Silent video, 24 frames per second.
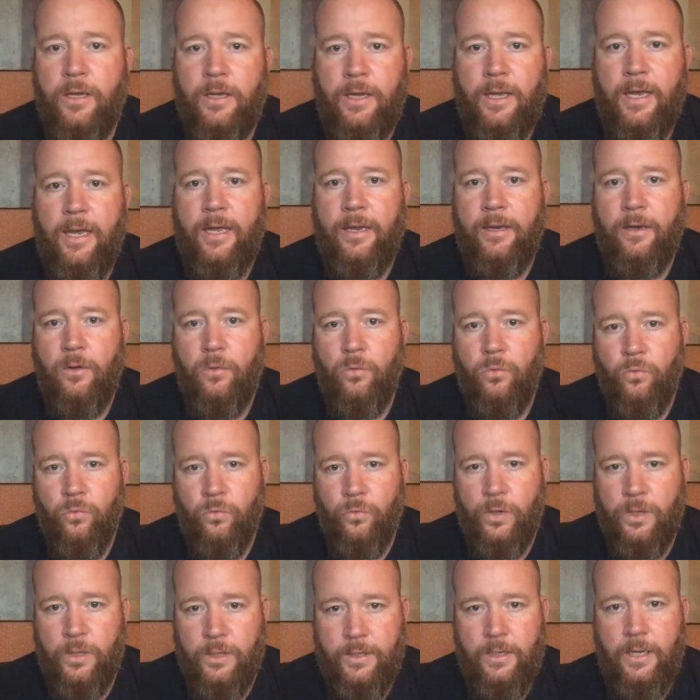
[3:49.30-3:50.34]
get
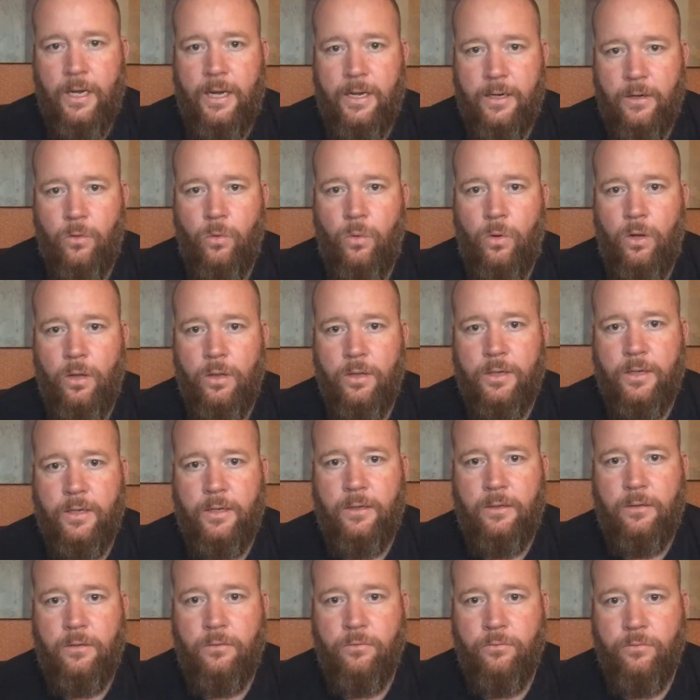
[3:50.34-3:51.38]
really high
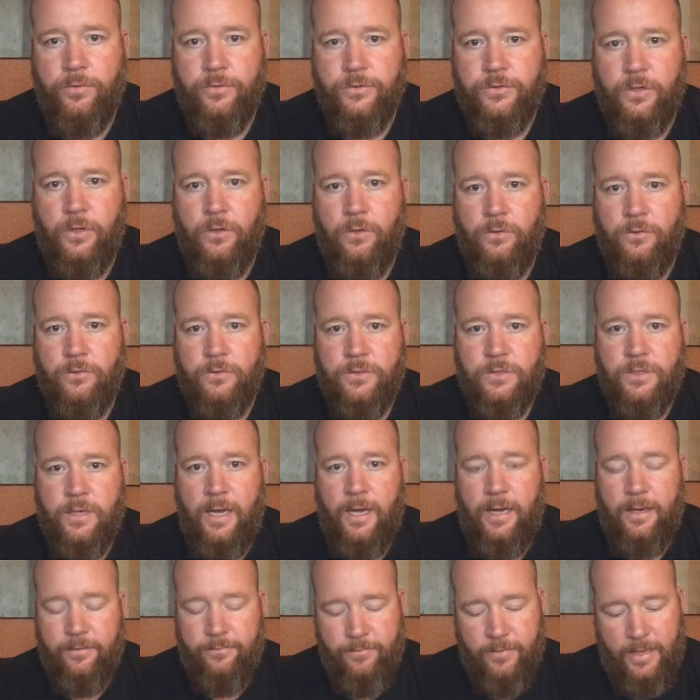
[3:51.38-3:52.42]
quality results
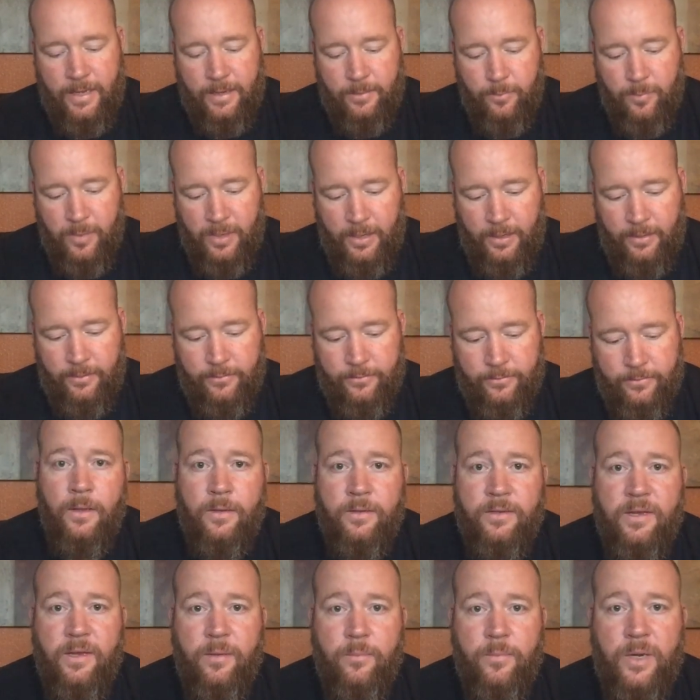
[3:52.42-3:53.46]
out of that paint.
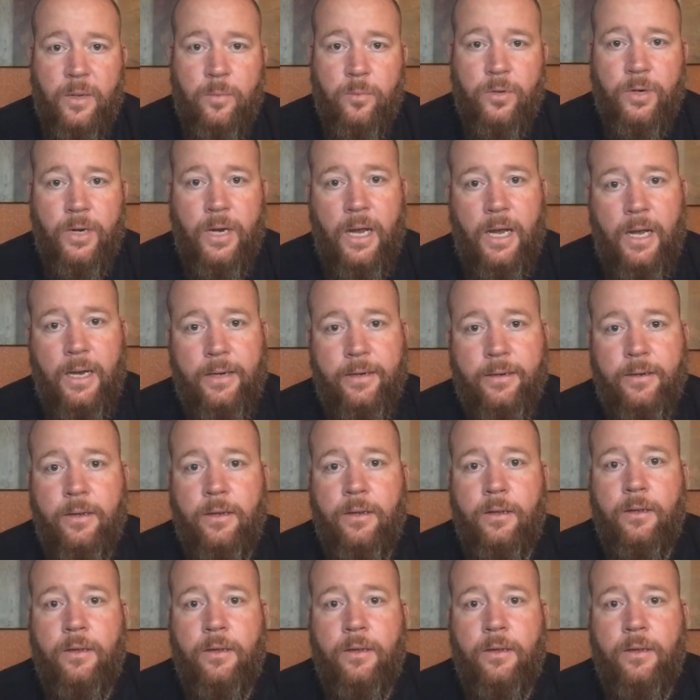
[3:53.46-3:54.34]
Tip number 9,